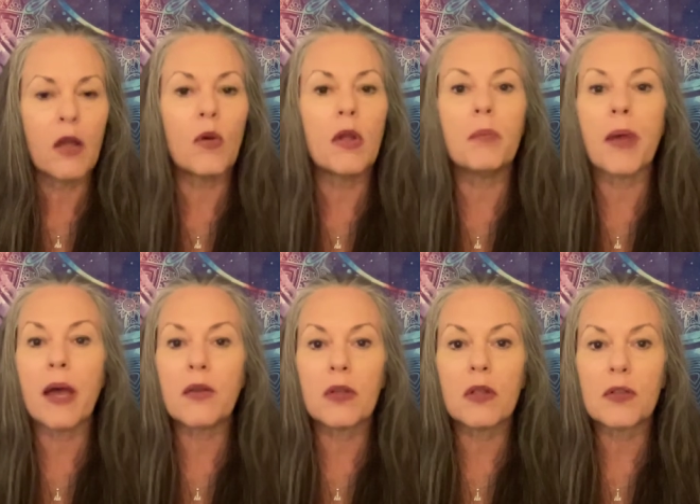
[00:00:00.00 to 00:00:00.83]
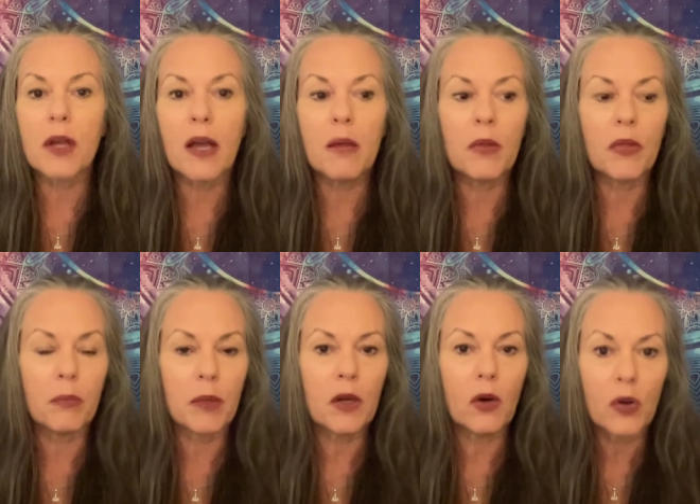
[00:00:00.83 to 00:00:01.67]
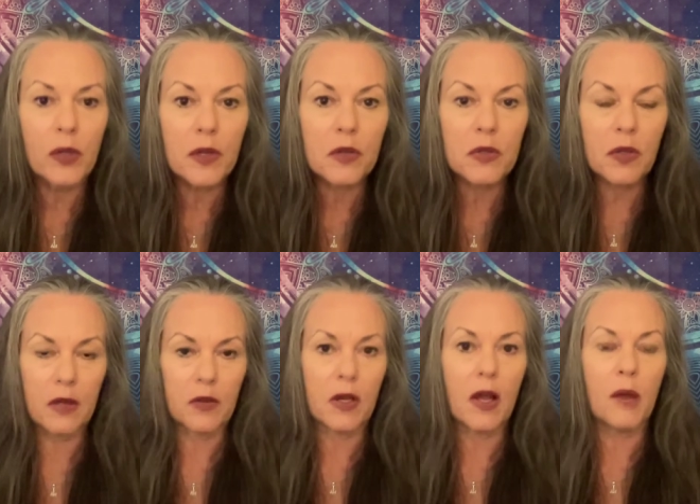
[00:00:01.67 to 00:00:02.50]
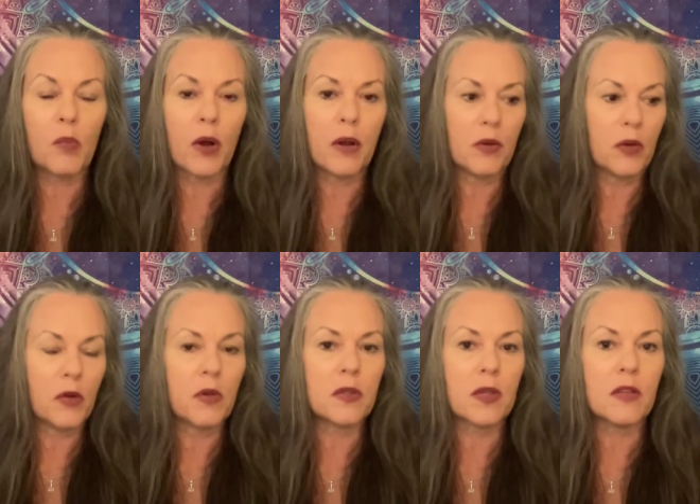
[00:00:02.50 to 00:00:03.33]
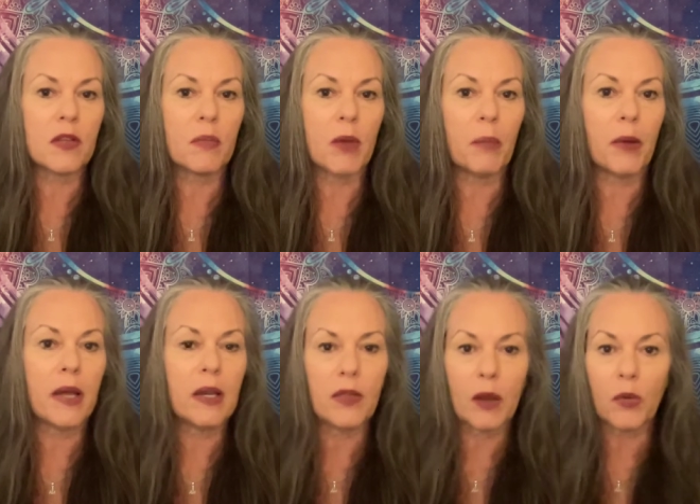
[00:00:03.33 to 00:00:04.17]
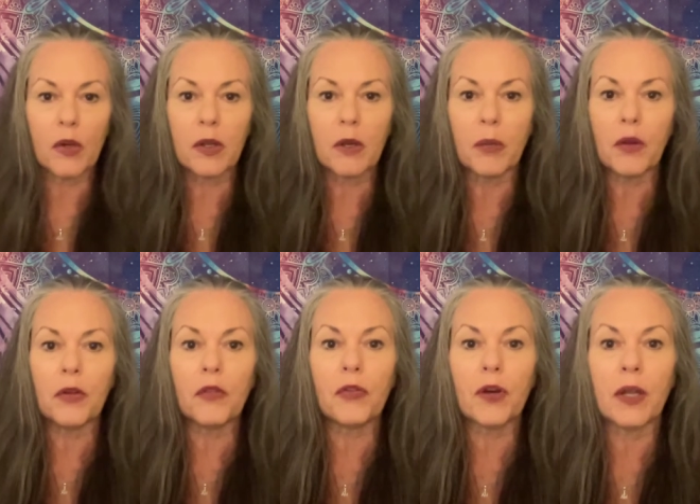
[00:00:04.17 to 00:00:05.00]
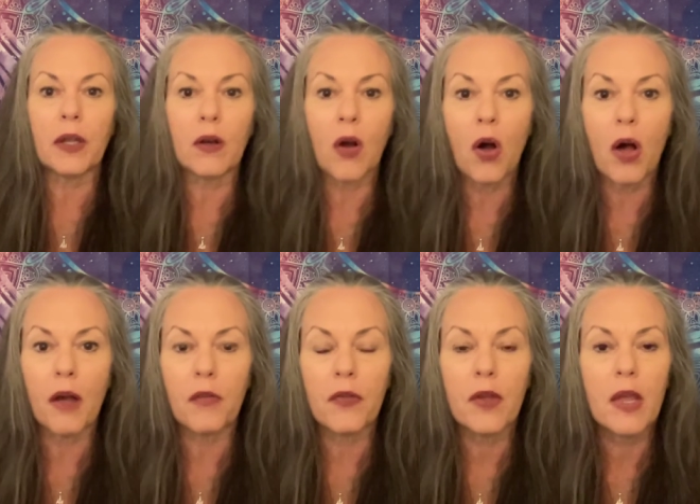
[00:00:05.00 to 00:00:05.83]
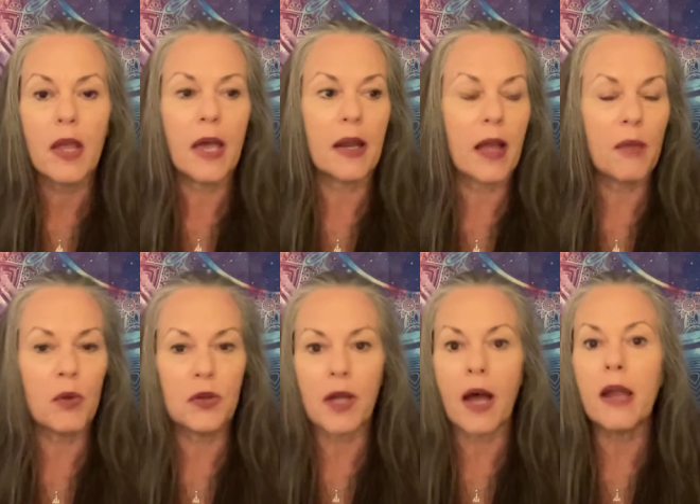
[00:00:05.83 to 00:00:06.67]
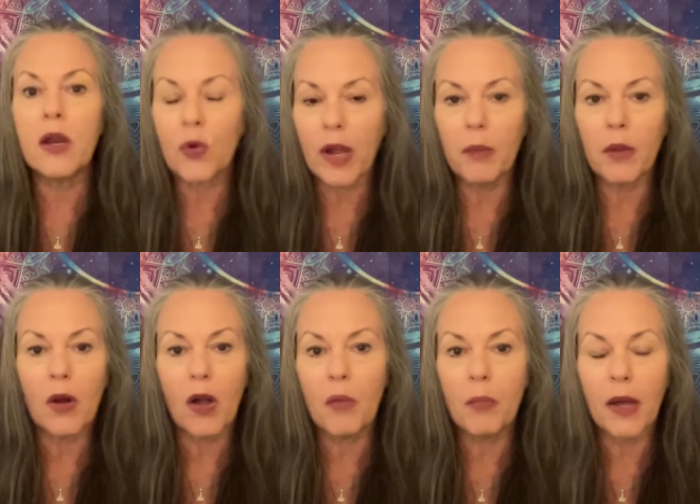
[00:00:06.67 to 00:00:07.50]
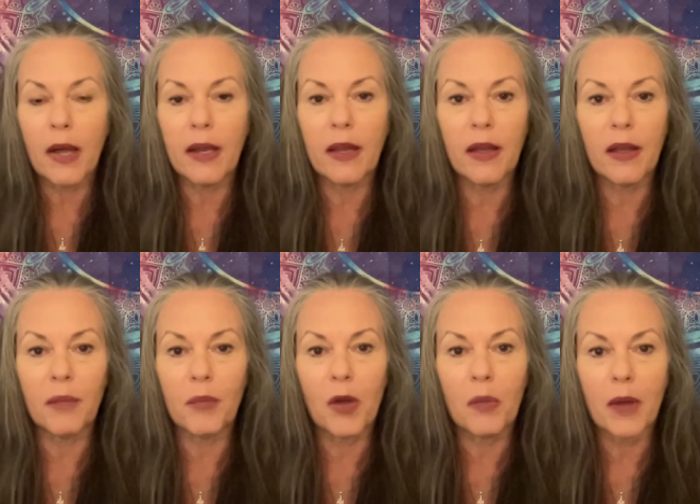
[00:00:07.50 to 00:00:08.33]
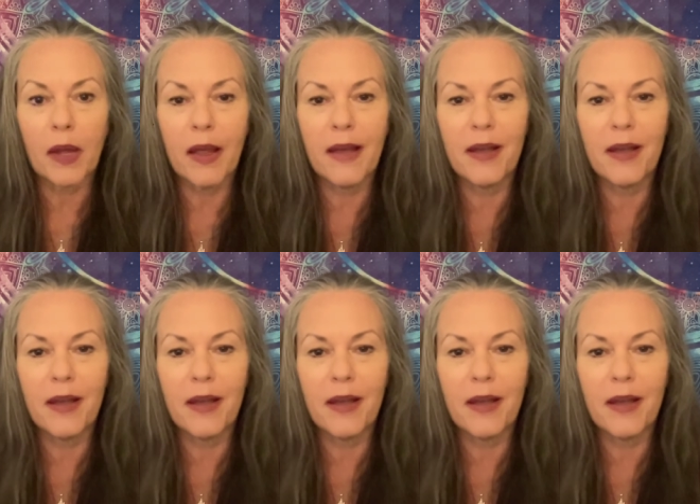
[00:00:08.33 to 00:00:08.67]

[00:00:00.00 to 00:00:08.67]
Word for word: going back to the time the earliest uh, time where i noticed things in my body that were a little bit different and off. And I would diagram it on my um, on my